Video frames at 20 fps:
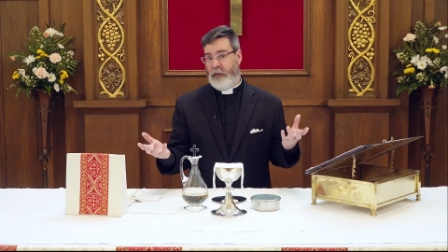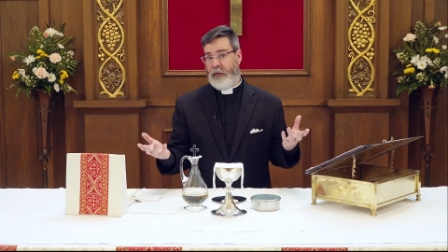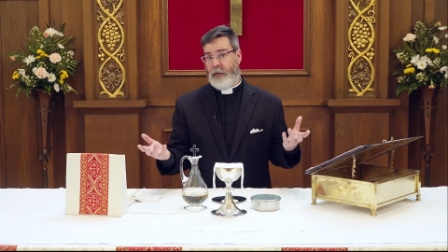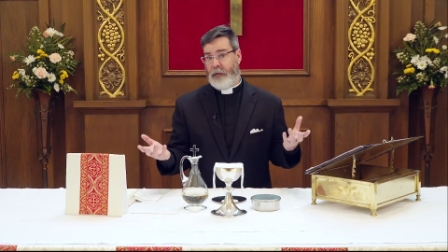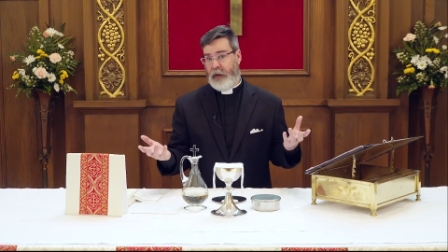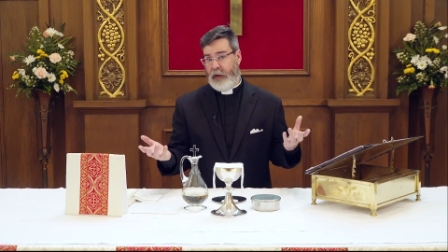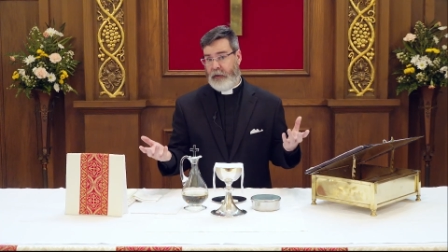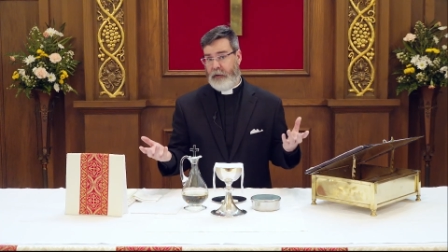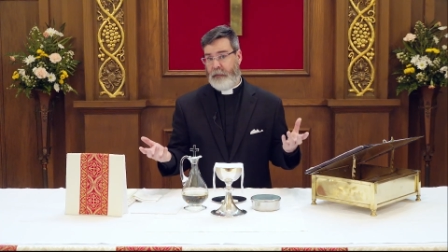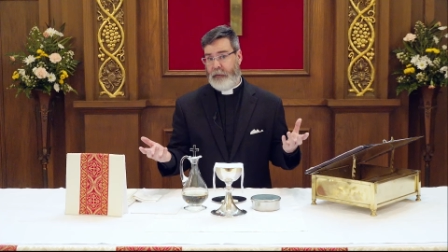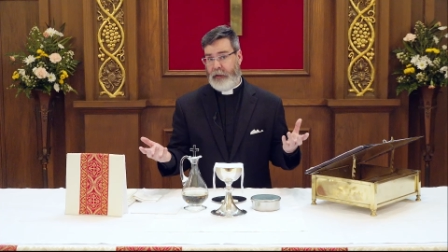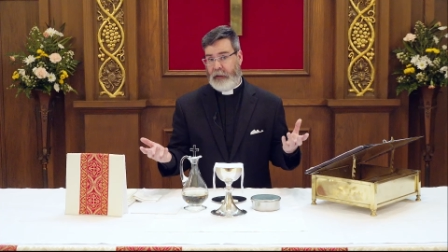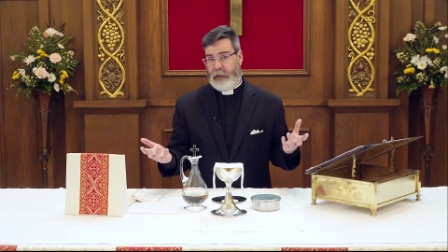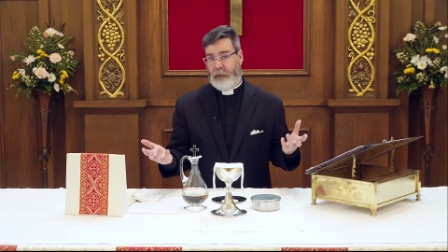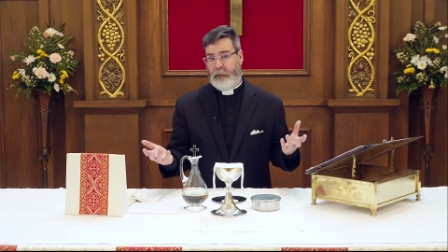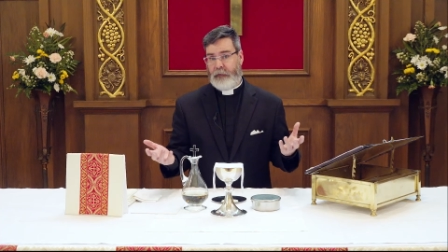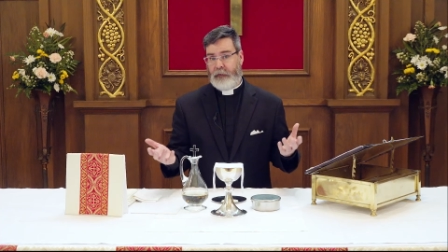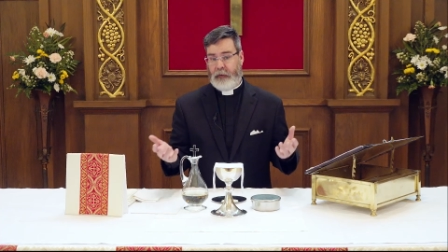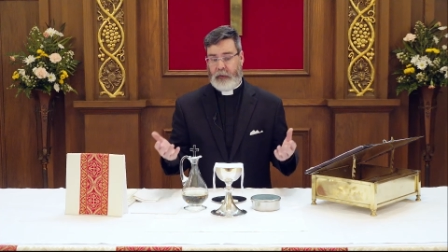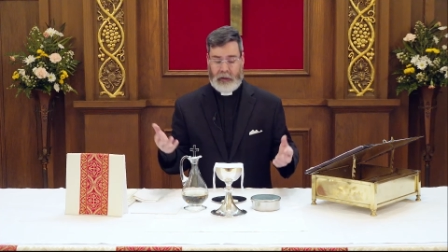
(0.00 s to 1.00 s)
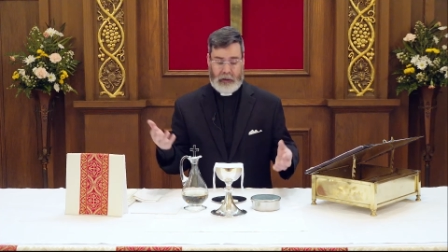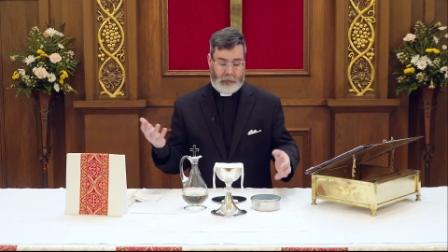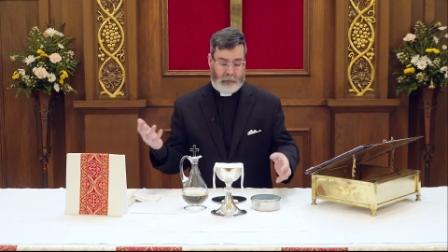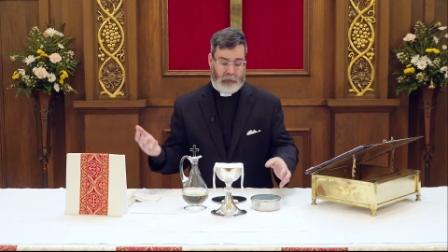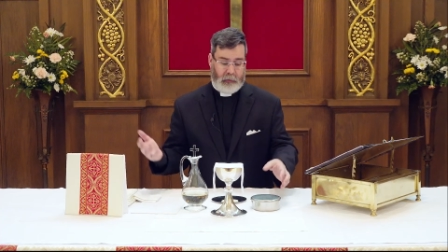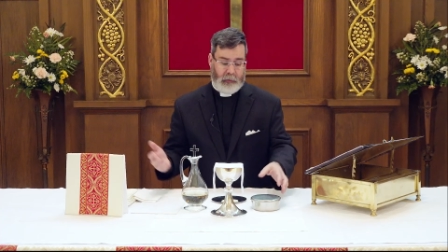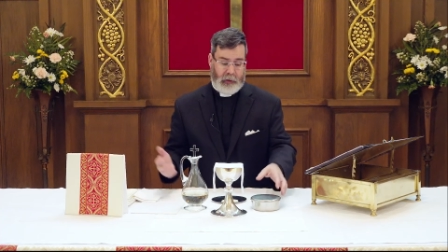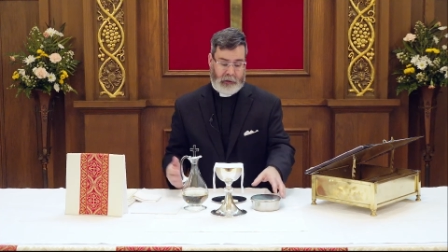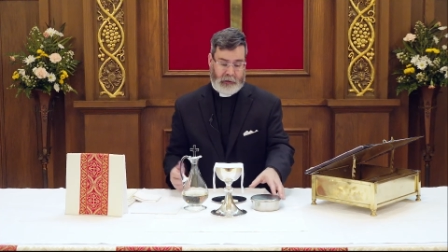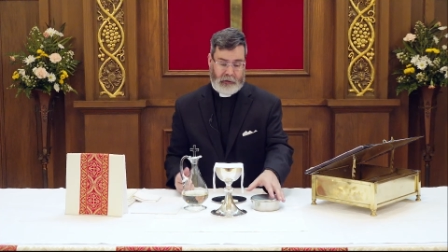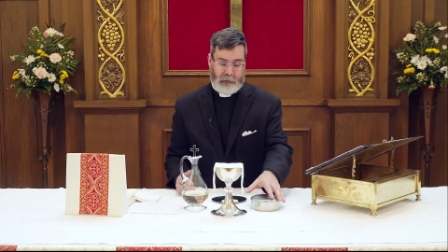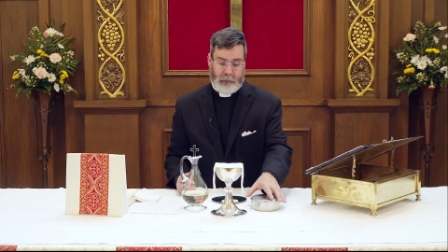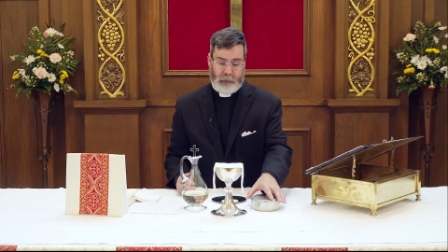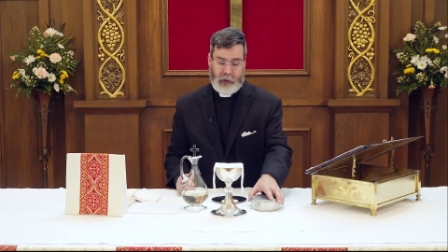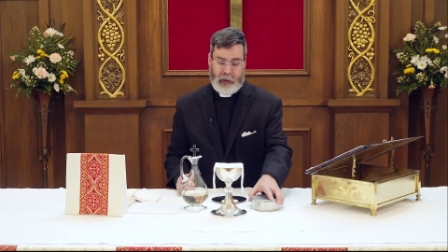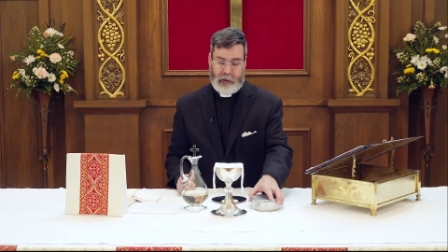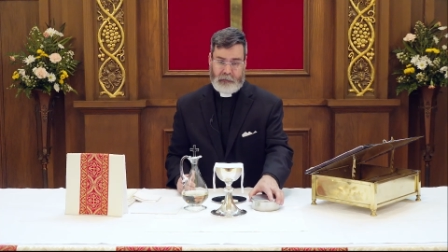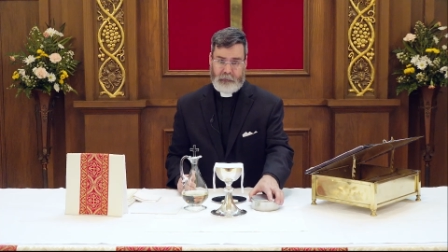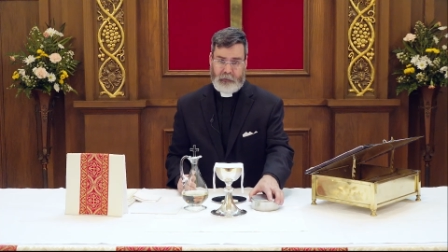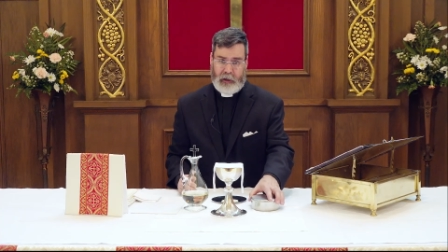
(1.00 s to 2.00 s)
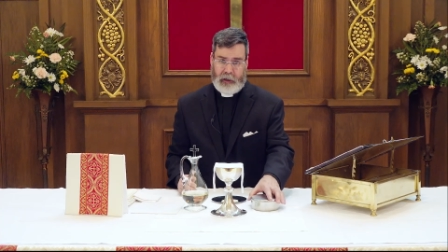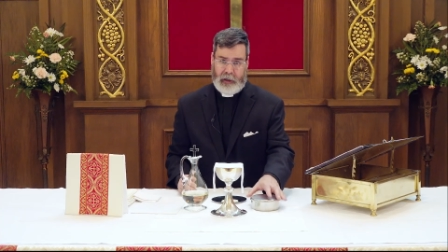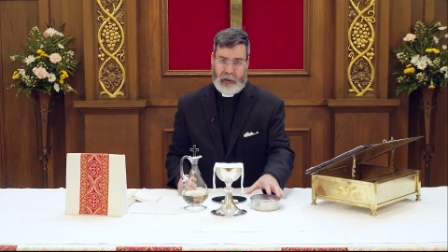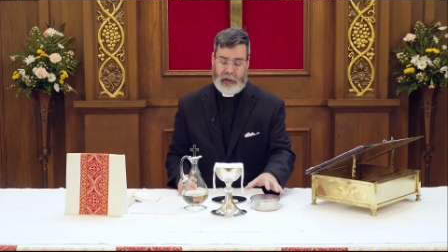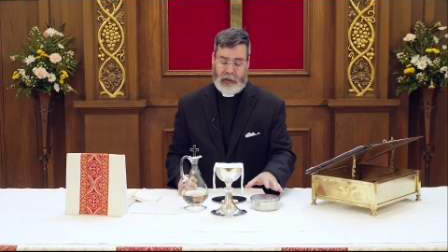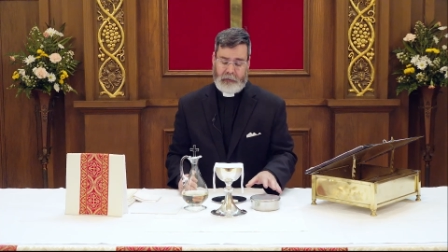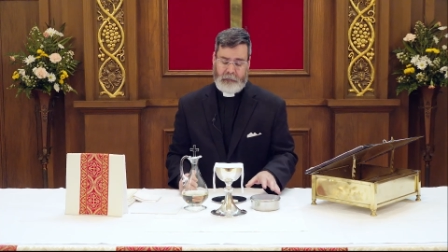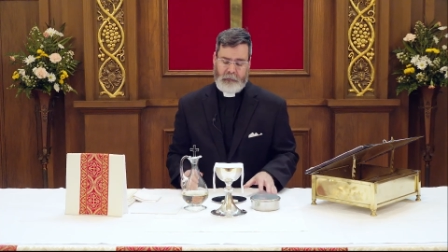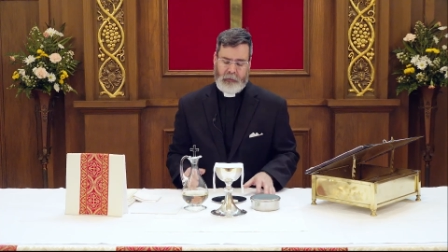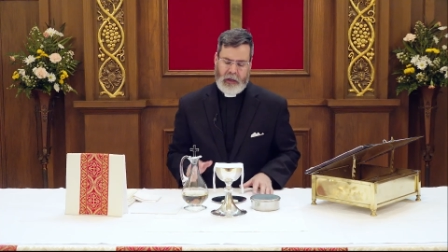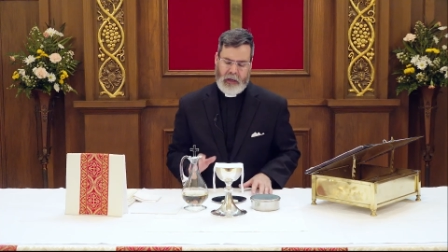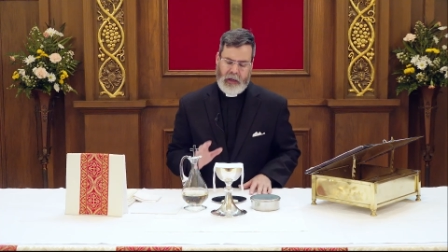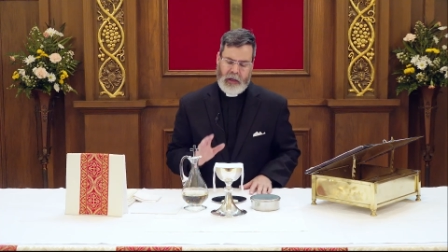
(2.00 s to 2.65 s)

the right amount, and we're ready if we have to add.